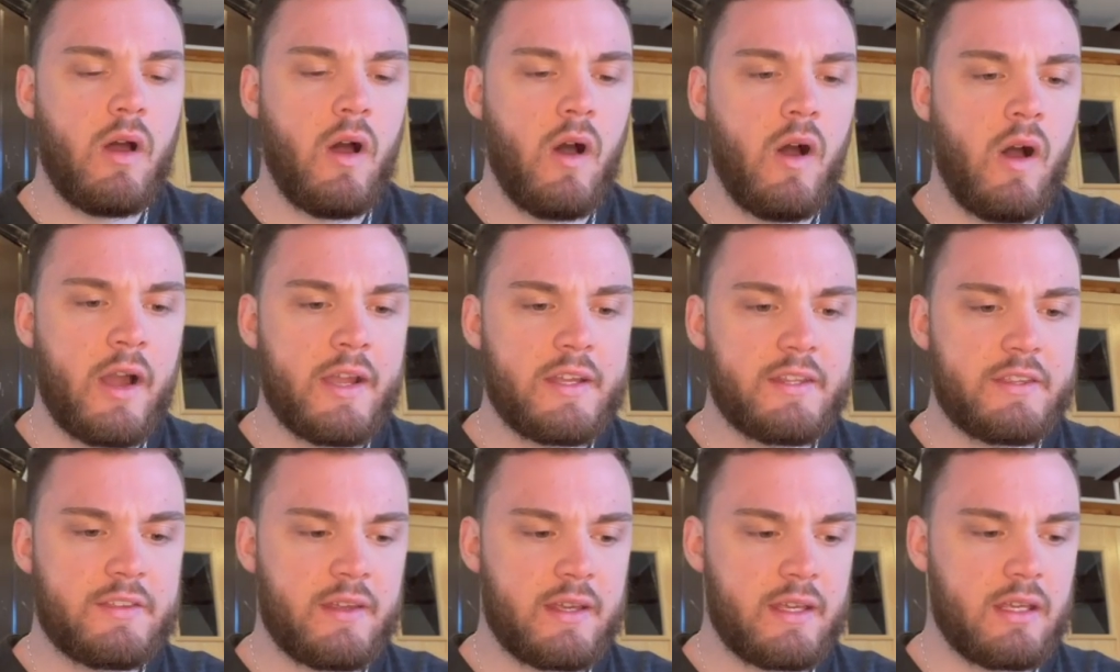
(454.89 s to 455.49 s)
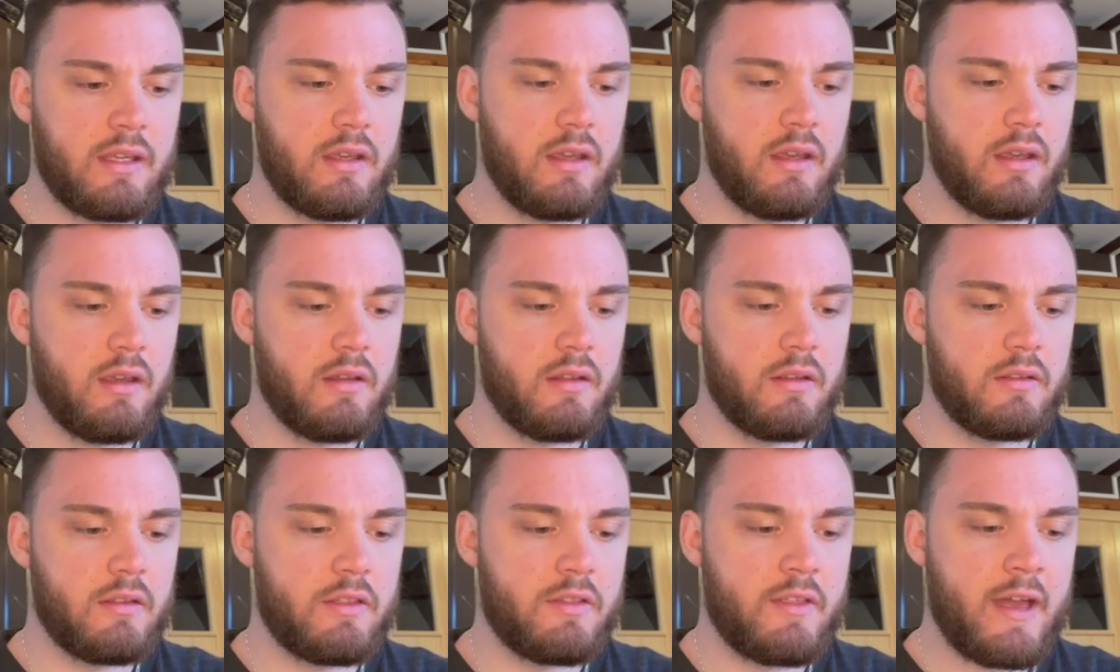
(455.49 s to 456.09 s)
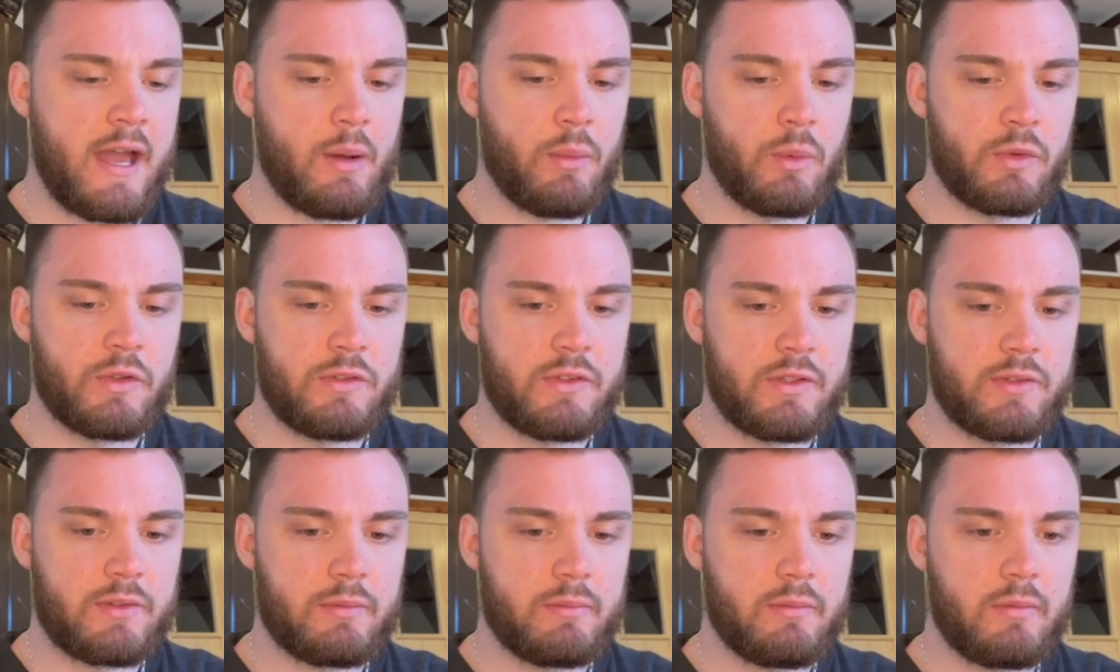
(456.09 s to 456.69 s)
I think that
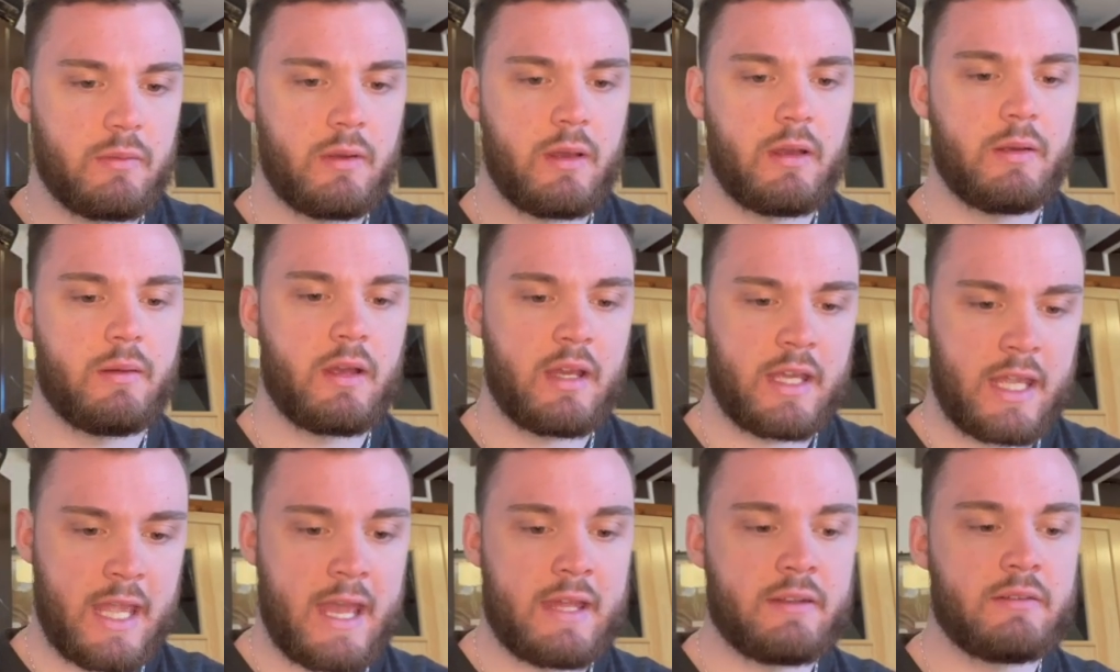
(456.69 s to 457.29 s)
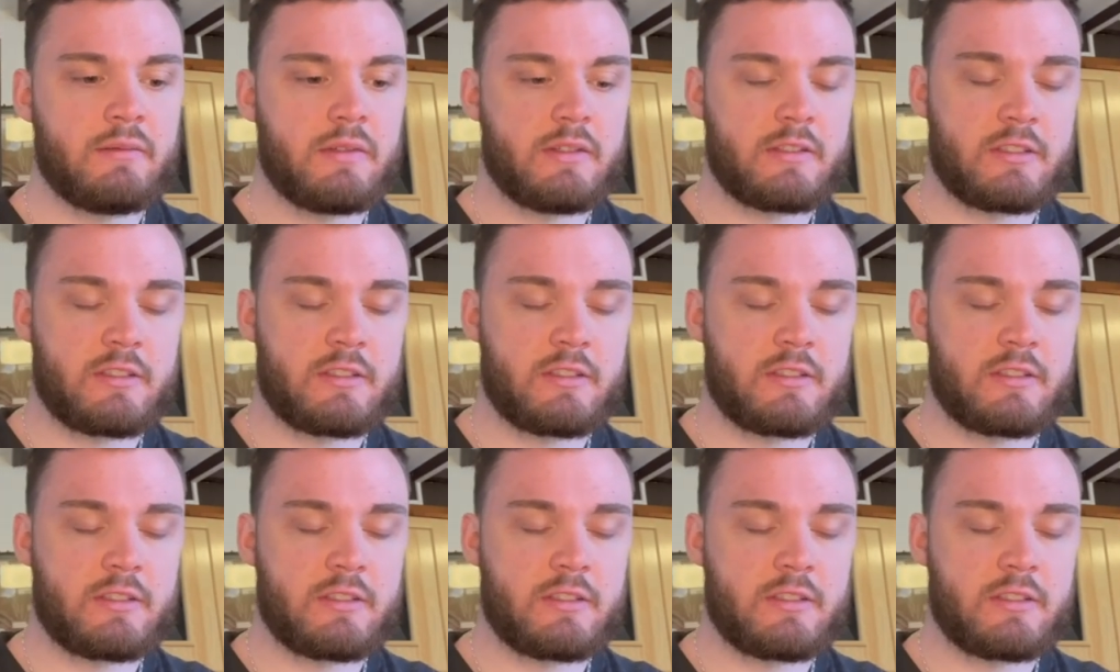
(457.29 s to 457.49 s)
was, again,